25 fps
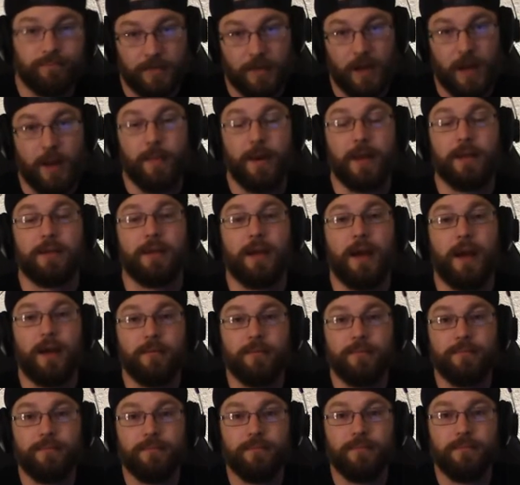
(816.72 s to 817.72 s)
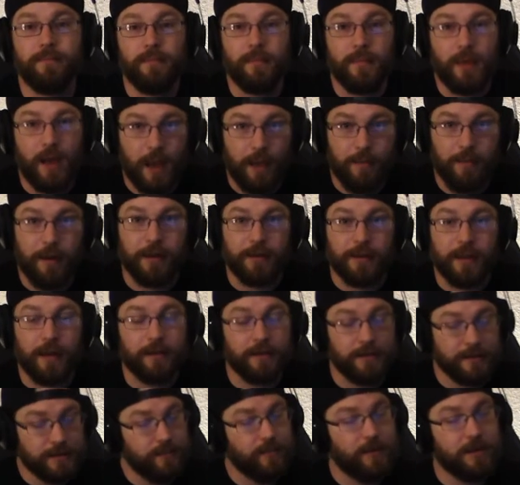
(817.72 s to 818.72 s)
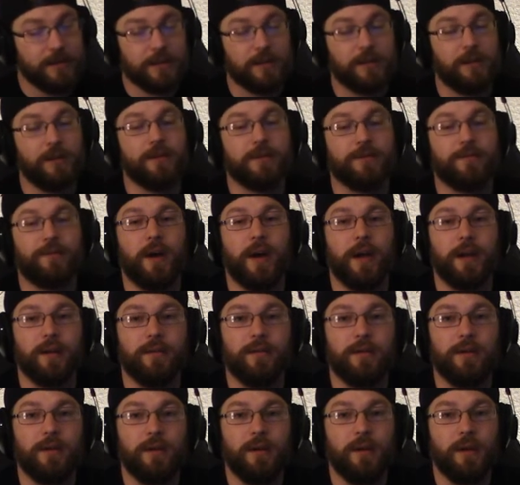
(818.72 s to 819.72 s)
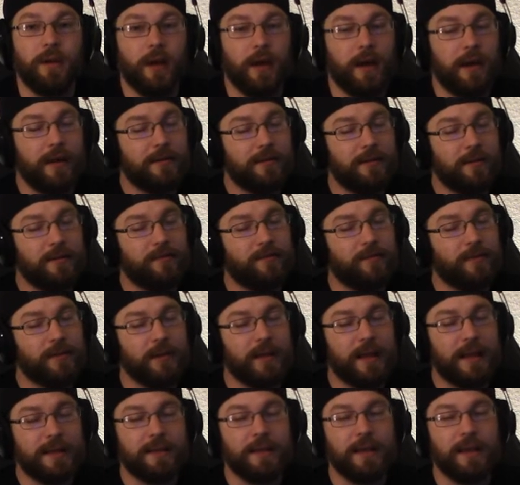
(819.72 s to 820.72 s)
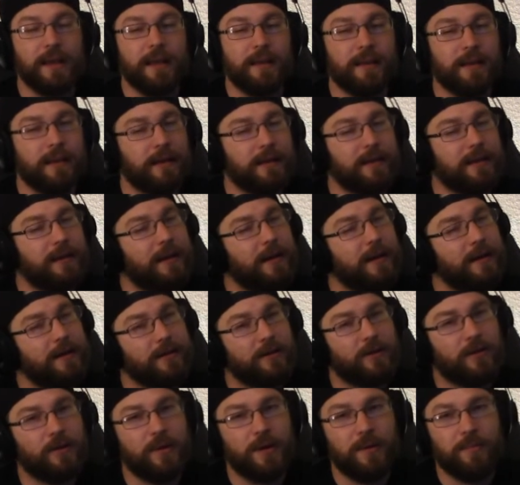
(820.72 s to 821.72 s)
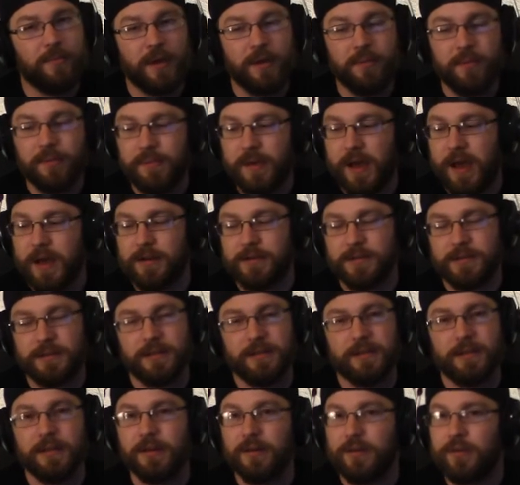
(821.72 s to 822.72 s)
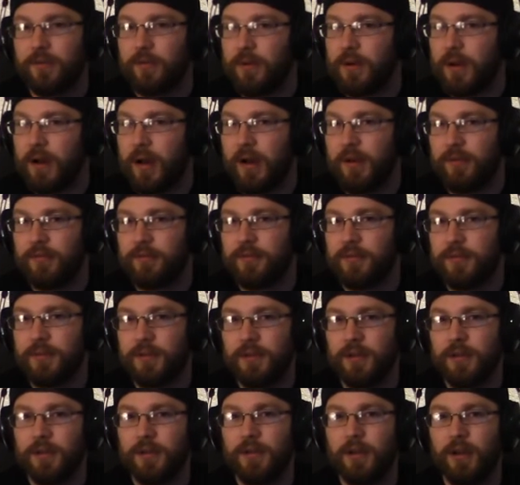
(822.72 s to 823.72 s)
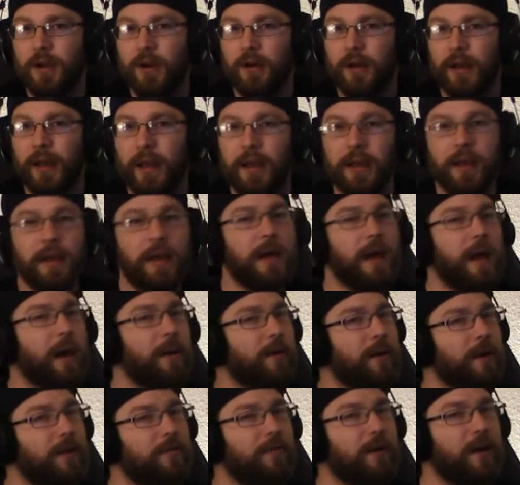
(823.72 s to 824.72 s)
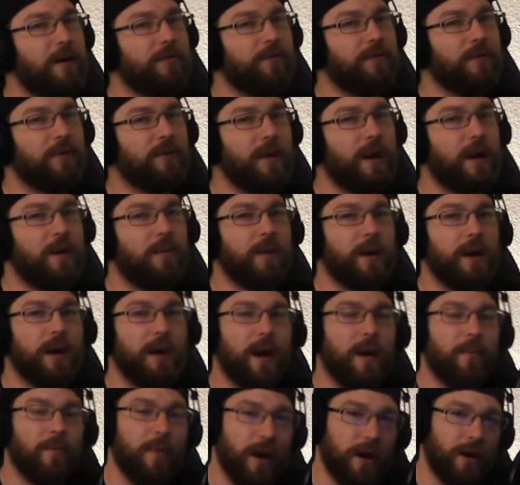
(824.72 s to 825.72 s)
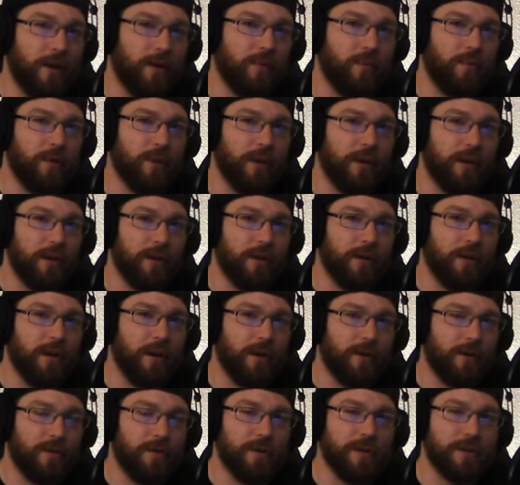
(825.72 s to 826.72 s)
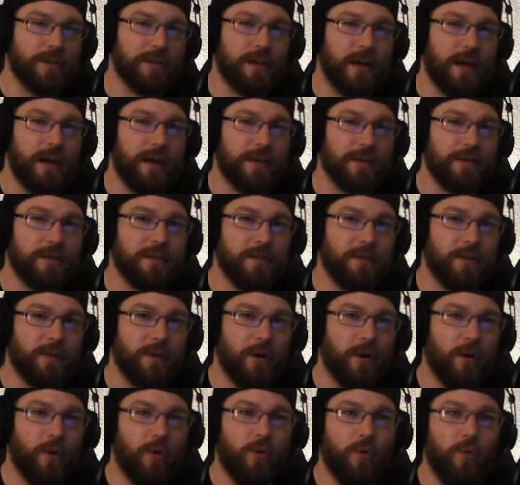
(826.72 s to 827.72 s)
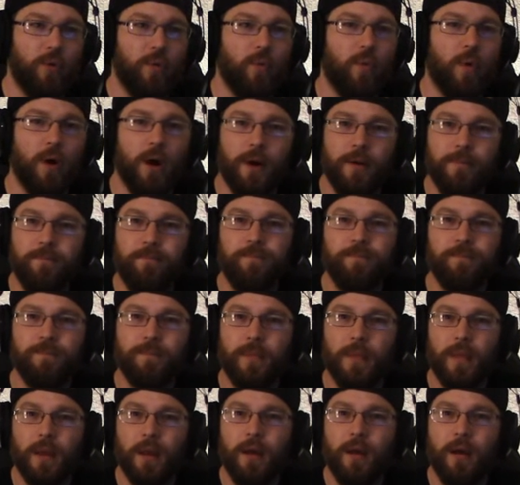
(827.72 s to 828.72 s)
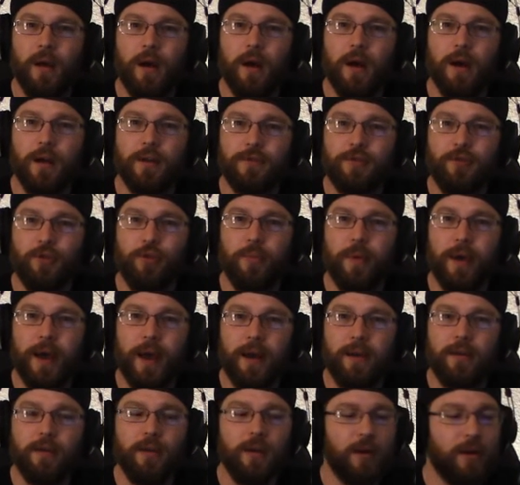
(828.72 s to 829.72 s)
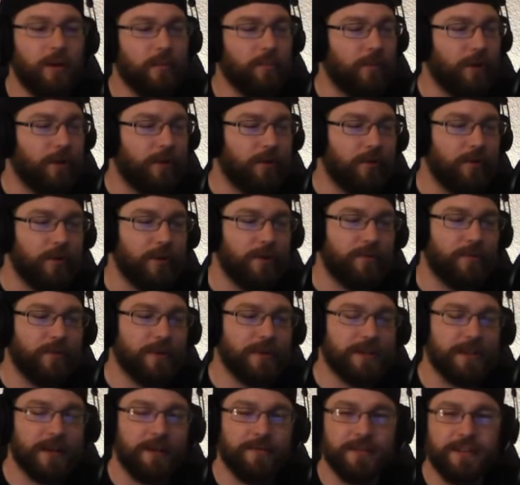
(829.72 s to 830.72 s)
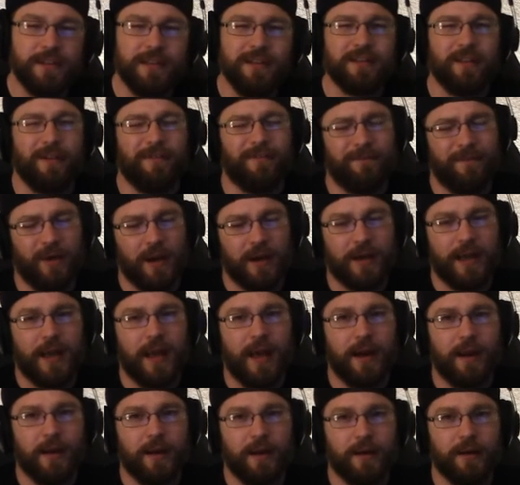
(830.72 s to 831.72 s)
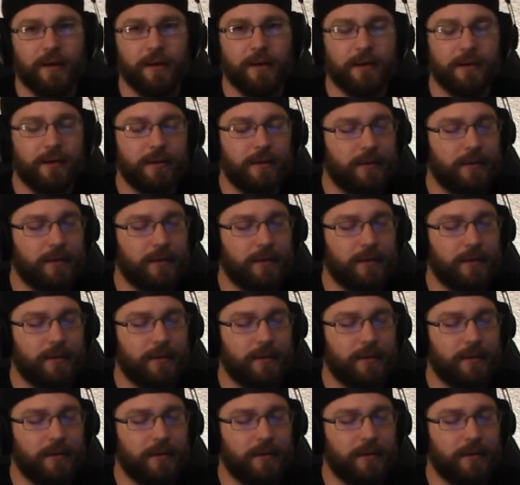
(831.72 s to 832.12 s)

How about that? How about that? Because it was a close fight. And I did feel at the end like, eh, you know what, maybe Patterson didn't do enough. Okay? And whenever I feel that way, I'm not going to really uh, criticize, you know, who won uh, too bad. But 30 27 get the fuck out of here.